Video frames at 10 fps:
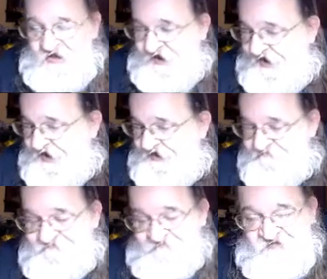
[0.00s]

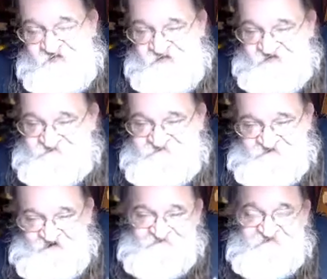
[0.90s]
I've
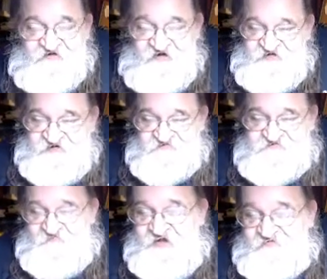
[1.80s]
ingested a
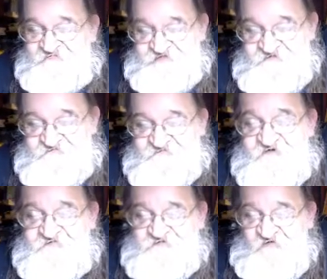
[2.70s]
huge amount of
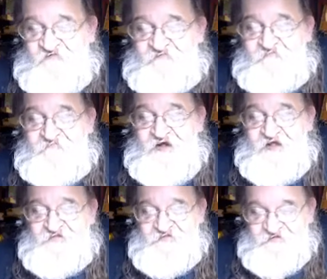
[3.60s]
research over
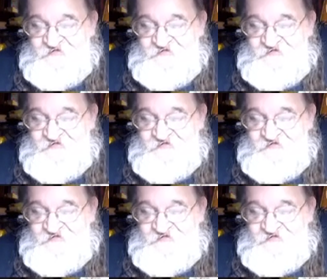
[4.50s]
my